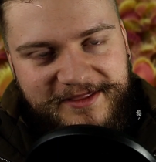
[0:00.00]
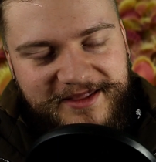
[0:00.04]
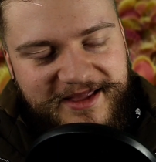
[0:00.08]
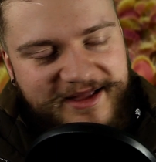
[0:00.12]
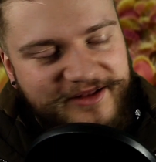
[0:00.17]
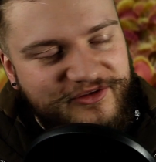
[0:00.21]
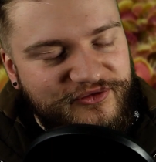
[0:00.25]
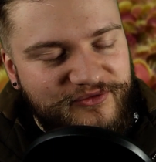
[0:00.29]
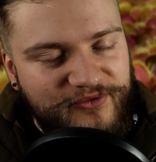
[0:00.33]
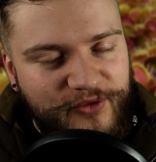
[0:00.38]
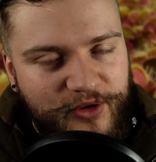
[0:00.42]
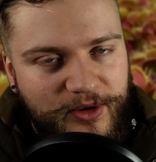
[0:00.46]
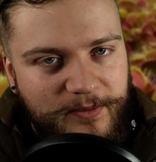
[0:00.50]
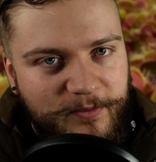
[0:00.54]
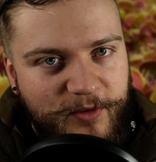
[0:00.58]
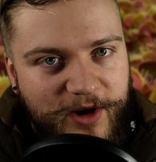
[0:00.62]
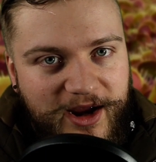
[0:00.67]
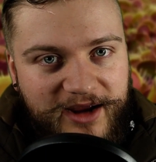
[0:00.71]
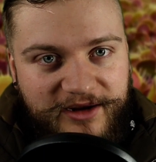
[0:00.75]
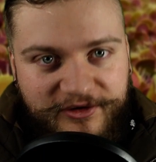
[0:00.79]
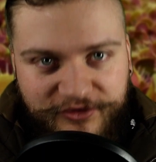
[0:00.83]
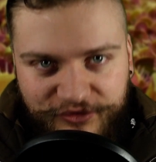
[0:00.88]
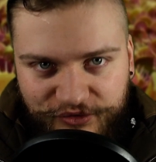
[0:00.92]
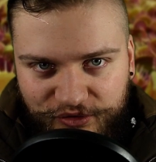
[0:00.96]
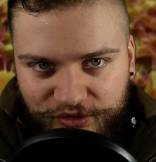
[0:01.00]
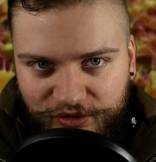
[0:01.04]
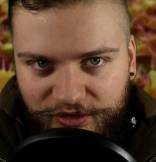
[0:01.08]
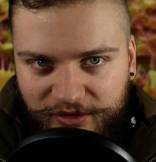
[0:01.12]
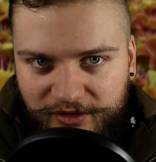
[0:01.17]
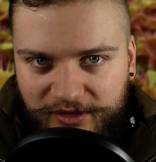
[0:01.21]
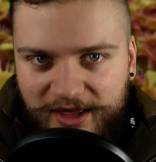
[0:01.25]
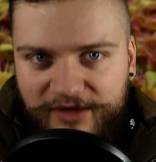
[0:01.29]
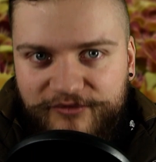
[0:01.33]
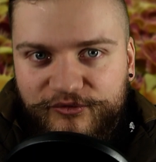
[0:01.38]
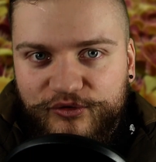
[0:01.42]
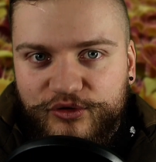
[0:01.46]
it's a very practical
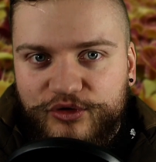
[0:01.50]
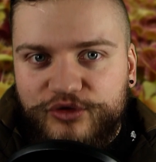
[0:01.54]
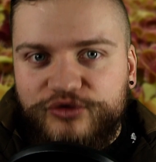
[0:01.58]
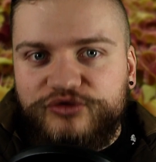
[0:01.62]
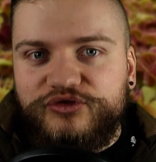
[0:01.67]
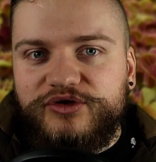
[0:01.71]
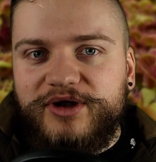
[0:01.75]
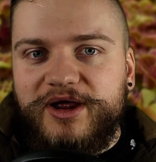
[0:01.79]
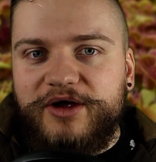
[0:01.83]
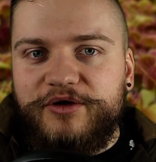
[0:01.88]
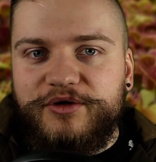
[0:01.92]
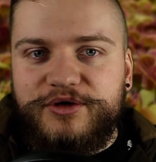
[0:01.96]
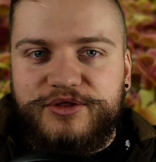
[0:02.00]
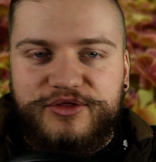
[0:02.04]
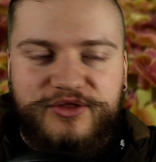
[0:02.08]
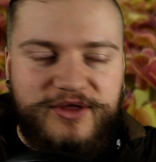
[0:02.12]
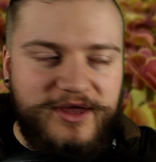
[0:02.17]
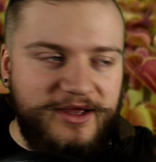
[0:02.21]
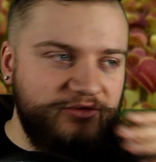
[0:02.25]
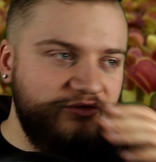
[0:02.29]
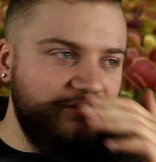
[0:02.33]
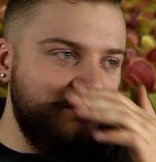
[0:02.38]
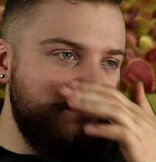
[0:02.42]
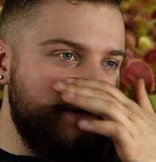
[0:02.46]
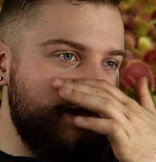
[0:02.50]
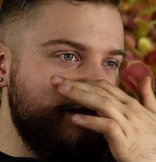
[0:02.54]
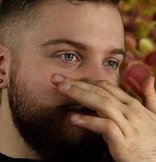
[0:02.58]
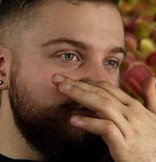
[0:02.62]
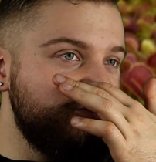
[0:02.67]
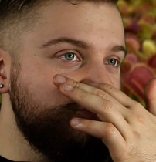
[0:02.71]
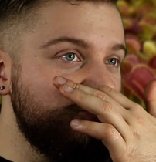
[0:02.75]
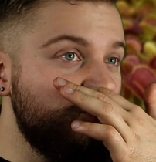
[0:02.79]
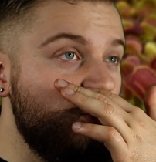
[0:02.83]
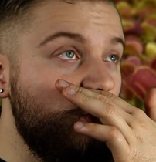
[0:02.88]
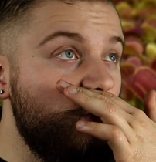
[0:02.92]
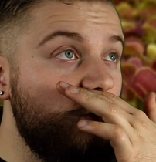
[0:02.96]
evolutionary thing to make
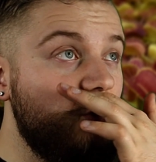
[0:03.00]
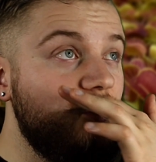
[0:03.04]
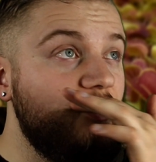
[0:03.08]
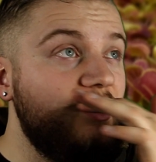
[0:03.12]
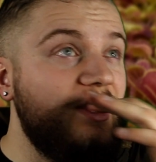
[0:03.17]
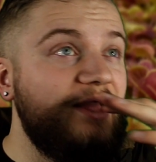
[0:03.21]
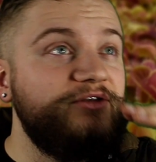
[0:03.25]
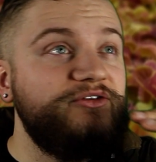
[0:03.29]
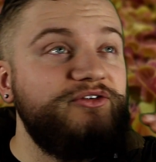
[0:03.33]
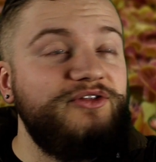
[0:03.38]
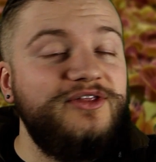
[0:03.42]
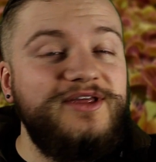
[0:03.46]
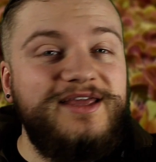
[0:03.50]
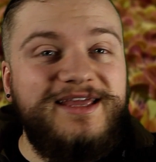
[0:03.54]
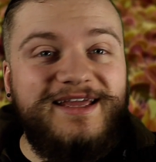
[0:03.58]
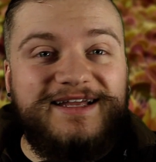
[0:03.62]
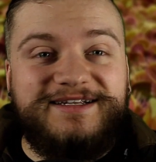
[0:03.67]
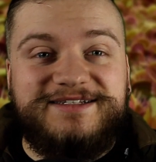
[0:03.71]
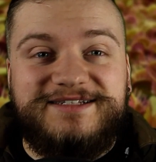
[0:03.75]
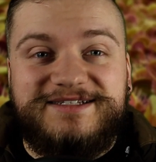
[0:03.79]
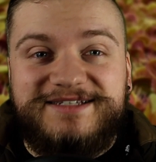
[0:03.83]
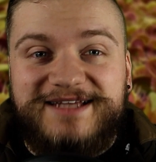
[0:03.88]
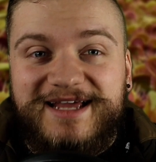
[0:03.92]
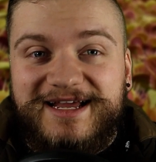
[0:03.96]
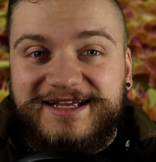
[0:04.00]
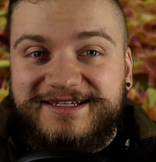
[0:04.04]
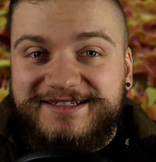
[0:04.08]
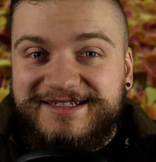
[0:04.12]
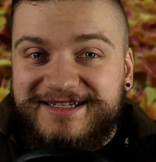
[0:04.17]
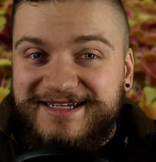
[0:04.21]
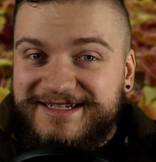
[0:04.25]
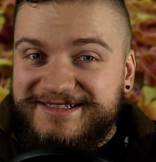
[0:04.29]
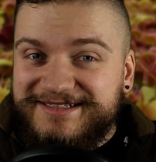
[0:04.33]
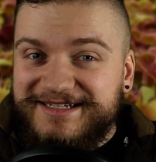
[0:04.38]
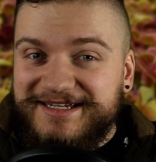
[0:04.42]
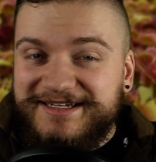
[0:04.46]
sure that the insect
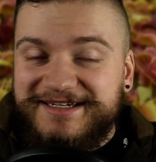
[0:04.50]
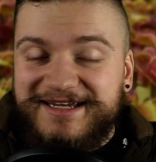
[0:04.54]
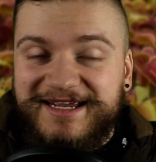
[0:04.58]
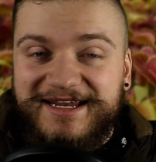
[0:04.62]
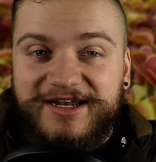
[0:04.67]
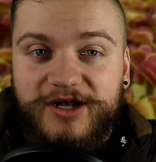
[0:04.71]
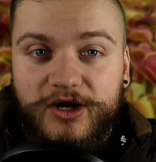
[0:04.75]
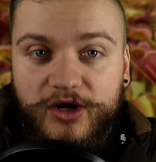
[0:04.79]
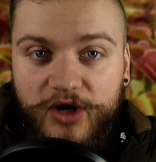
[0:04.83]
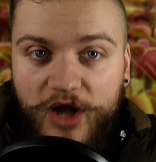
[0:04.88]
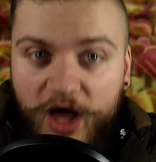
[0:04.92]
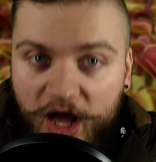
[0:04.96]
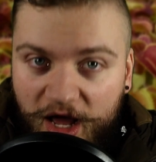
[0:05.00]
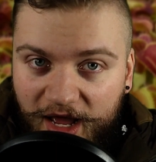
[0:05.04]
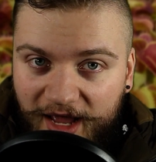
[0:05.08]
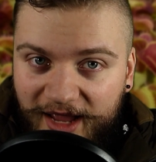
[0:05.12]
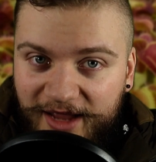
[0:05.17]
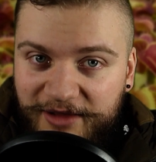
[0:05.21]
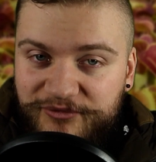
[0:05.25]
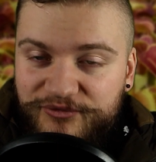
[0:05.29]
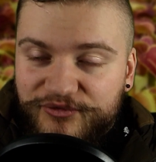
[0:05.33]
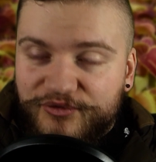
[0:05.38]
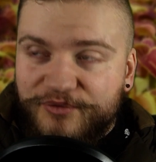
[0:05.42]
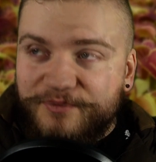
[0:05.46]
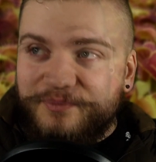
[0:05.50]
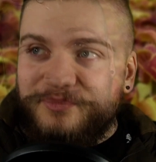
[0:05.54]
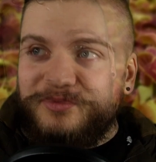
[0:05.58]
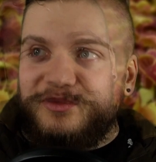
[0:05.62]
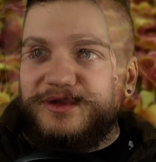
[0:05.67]
is indeed alive.